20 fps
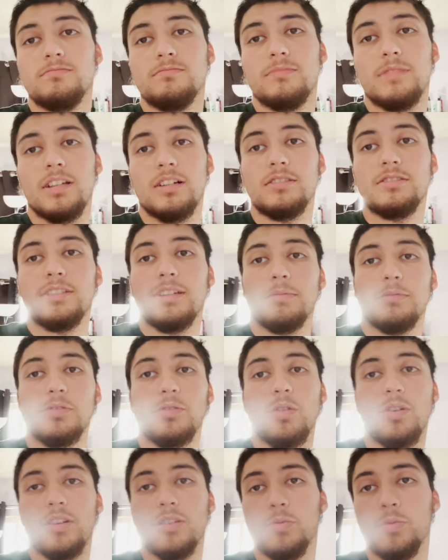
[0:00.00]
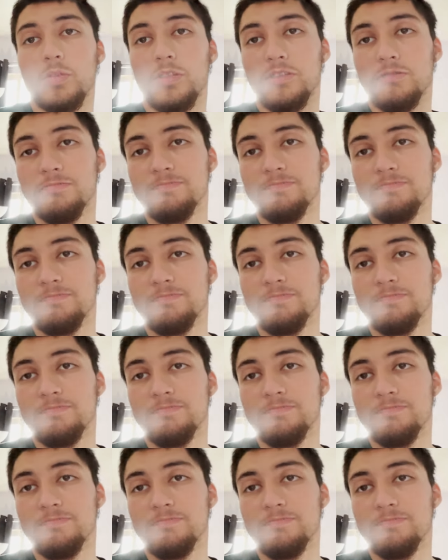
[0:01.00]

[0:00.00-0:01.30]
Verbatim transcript: now it's time to go on a run